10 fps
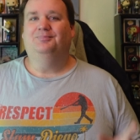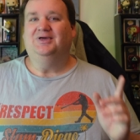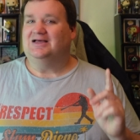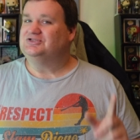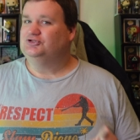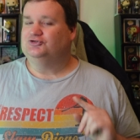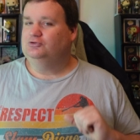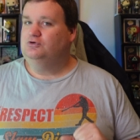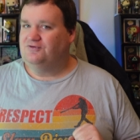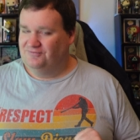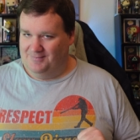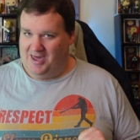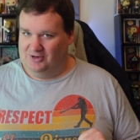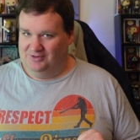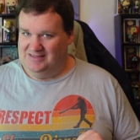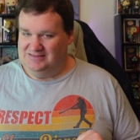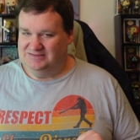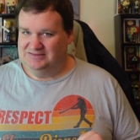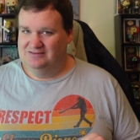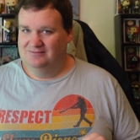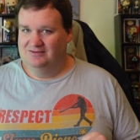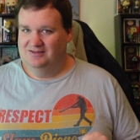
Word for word: Because the truth of the matter is,